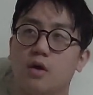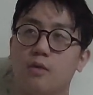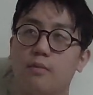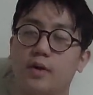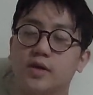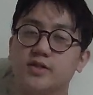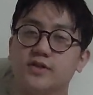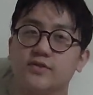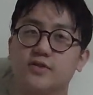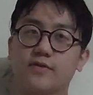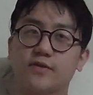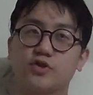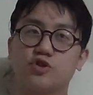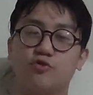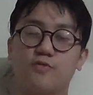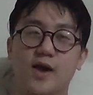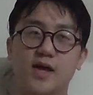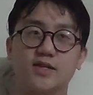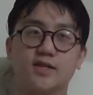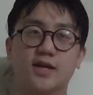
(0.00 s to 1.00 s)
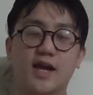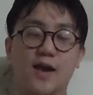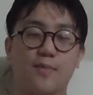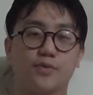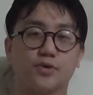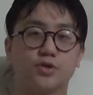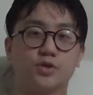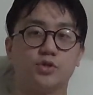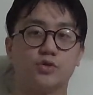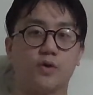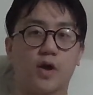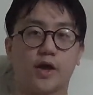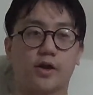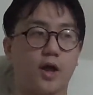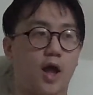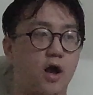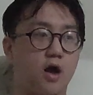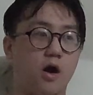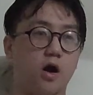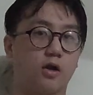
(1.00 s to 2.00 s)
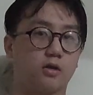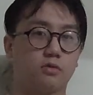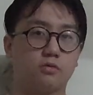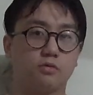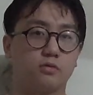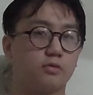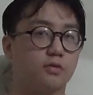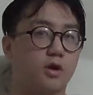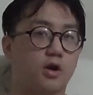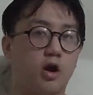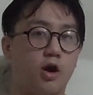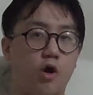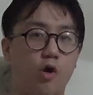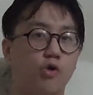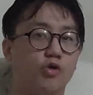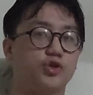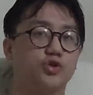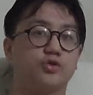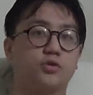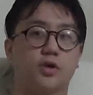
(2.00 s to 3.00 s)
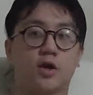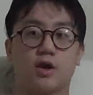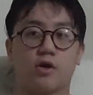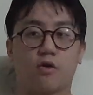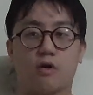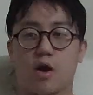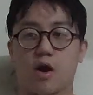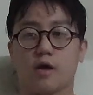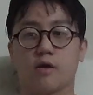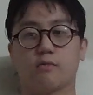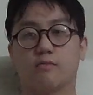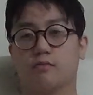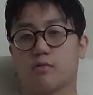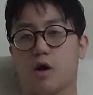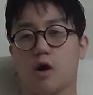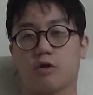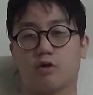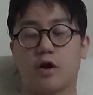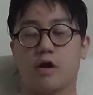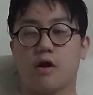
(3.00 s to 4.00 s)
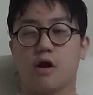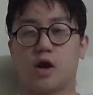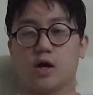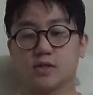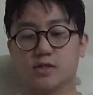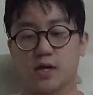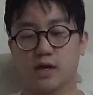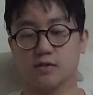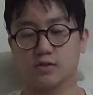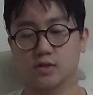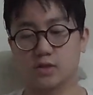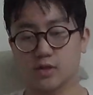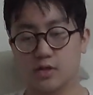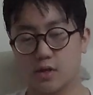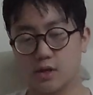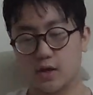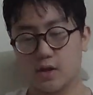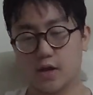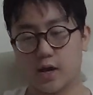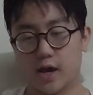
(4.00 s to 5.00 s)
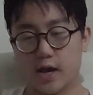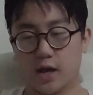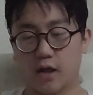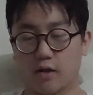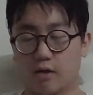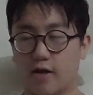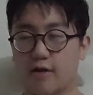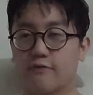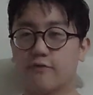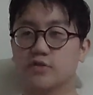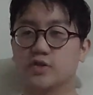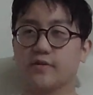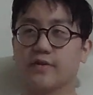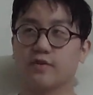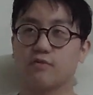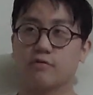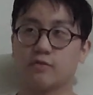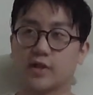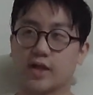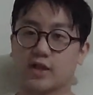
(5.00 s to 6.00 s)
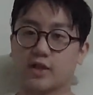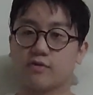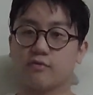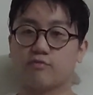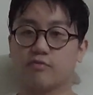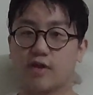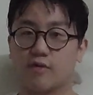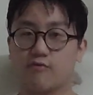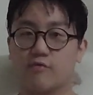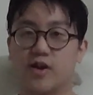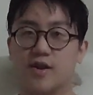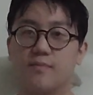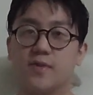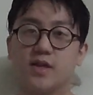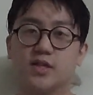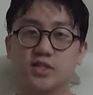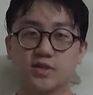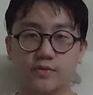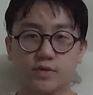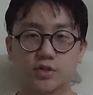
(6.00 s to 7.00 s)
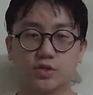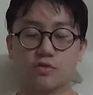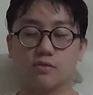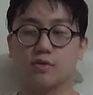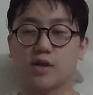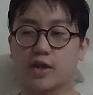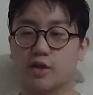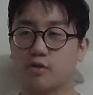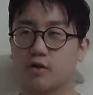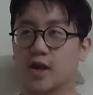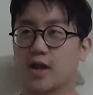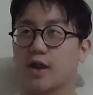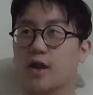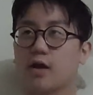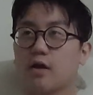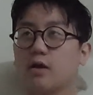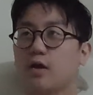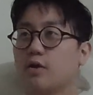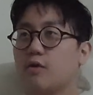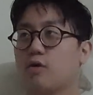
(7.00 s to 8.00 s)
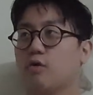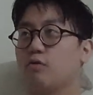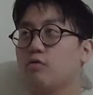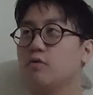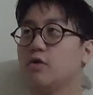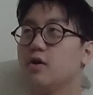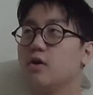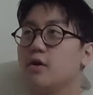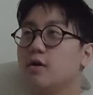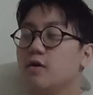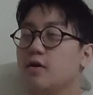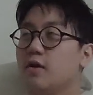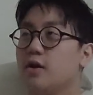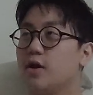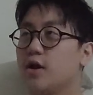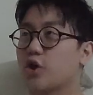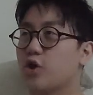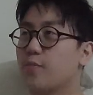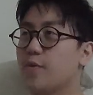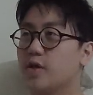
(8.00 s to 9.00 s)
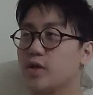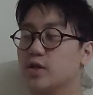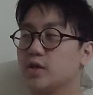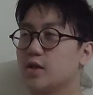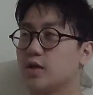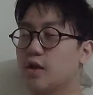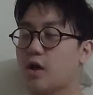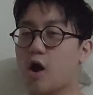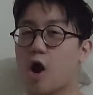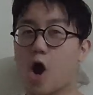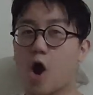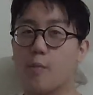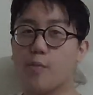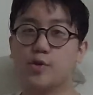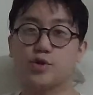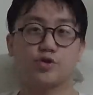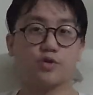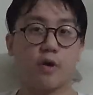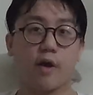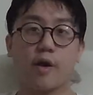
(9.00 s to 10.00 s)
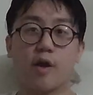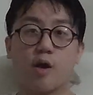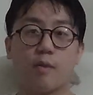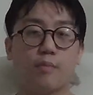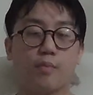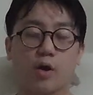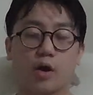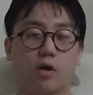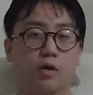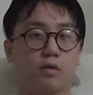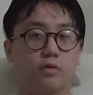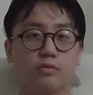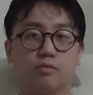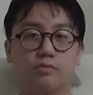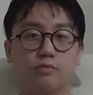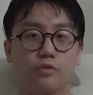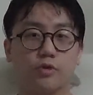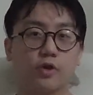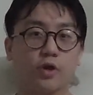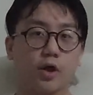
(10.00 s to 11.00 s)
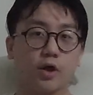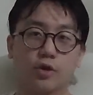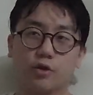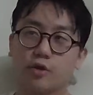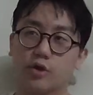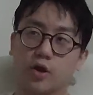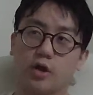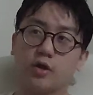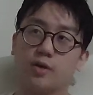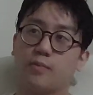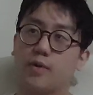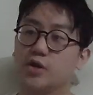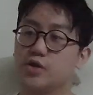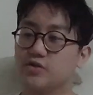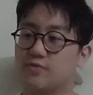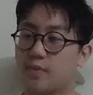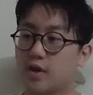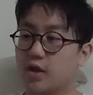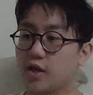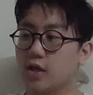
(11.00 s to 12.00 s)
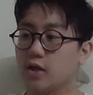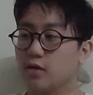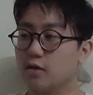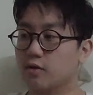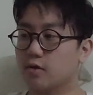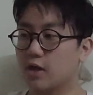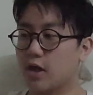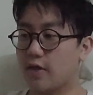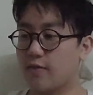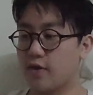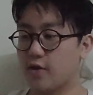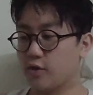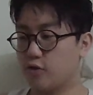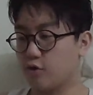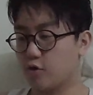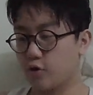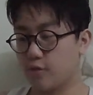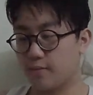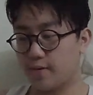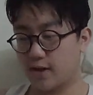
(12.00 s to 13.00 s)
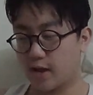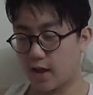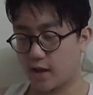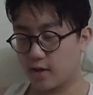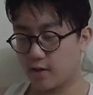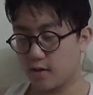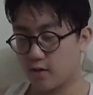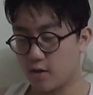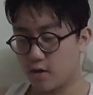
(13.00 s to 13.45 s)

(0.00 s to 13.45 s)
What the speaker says: Because if something traumatic happens to you, I can't hold you, you cry. I'll cry your heart out. If you're saying like, that really means something to you, like, I don't know, it could be an arbitrary number. You could earn a bunch of money, and then you could be like,